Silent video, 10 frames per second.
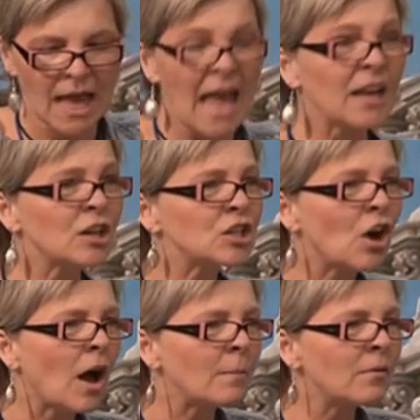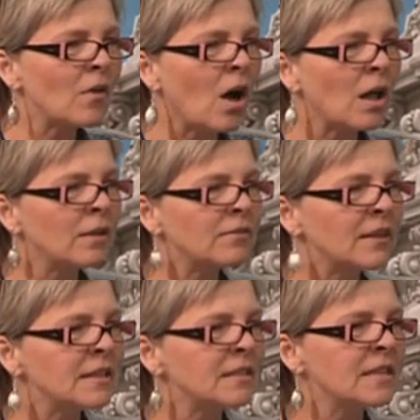And on top of all of
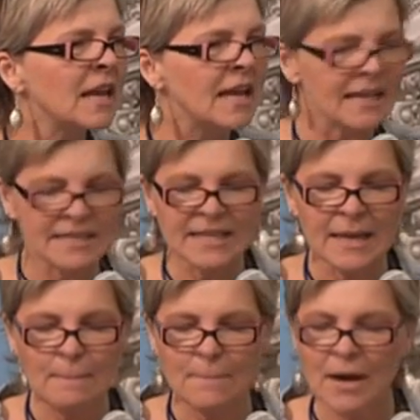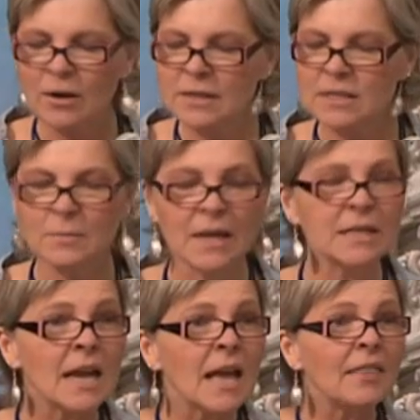this is the
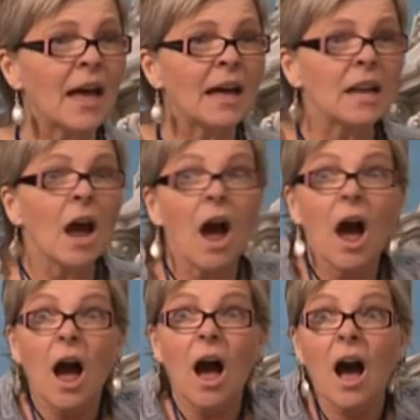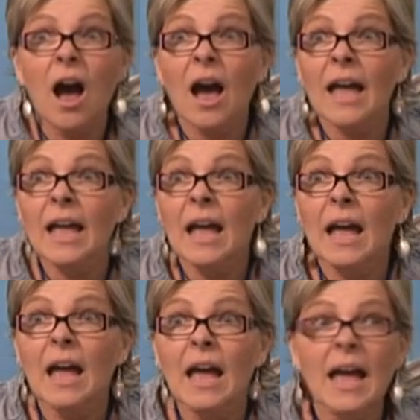embarrassment that I,
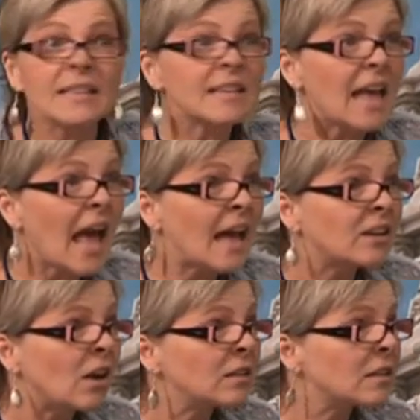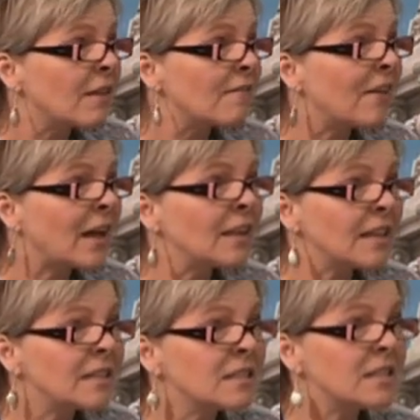as an adult, fell
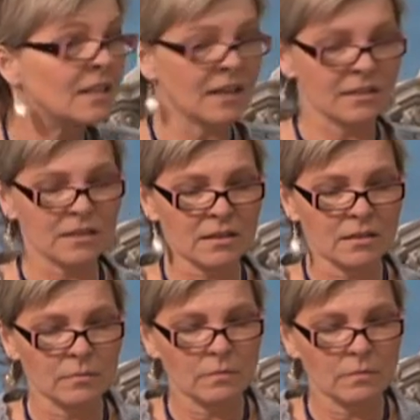into this.